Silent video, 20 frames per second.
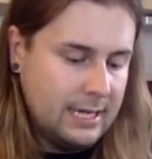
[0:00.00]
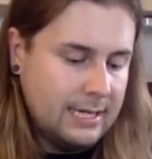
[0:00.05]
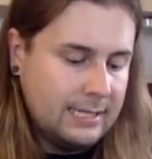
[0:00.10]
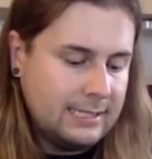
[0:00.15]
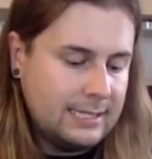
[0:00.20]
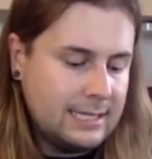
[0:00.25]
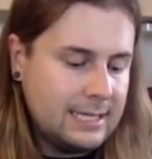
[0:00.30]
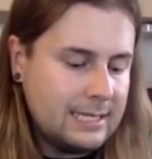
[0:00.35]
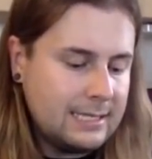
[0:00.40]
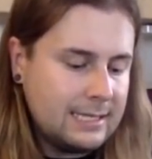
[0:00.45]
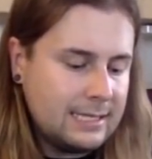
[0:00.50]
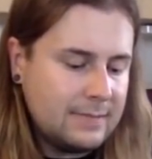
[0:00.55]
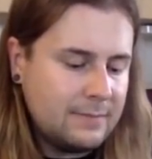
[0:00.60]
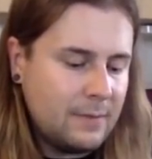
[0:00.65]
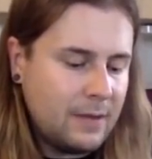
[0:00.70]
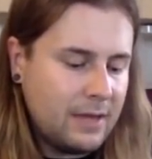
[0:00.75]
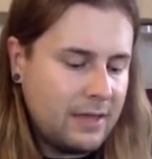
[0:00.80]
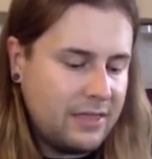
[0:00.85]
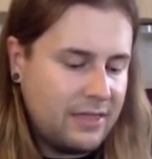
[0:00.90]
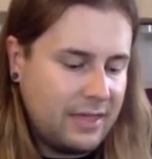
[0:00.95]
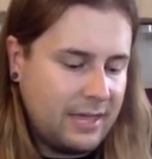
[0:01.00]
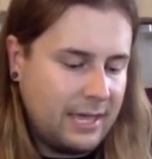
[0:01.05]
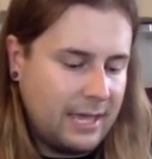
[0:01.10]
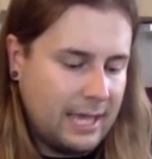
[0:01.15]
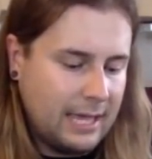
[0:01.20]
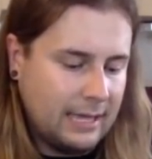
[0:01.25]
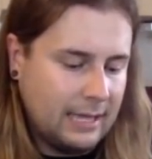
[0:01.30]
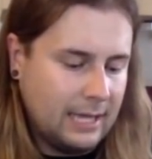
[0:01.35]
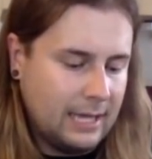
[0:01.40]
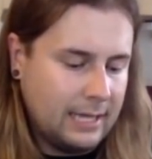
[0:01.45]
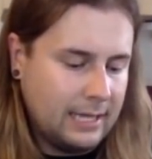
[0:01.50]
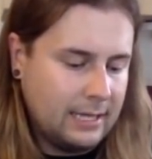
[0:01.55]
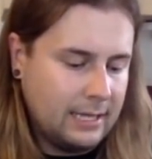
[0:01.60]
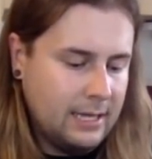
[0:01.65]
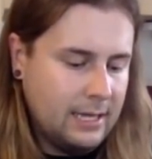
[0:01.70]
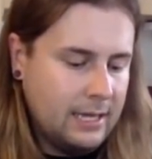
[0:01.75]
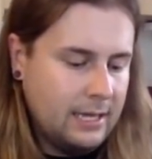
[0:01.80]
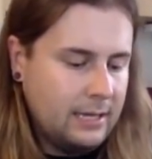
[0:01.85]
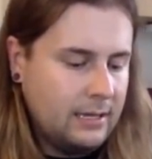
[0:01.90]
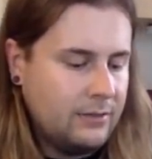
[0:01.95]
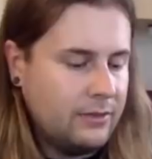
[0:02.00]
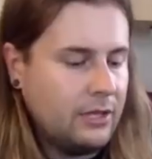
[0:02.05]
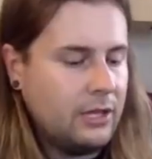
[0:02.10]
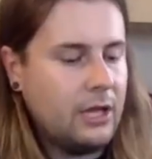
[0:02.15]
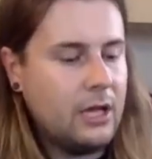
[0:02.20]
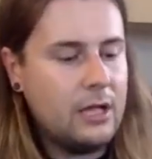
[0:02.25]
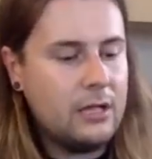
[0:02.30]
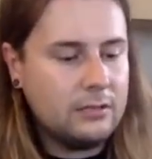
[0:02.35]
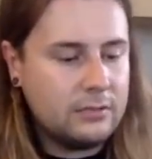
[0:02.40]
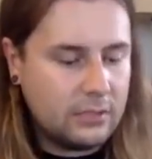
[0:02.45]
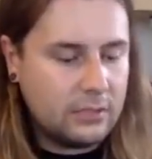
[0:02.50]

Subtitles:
See, this is my thinking. Like, the girls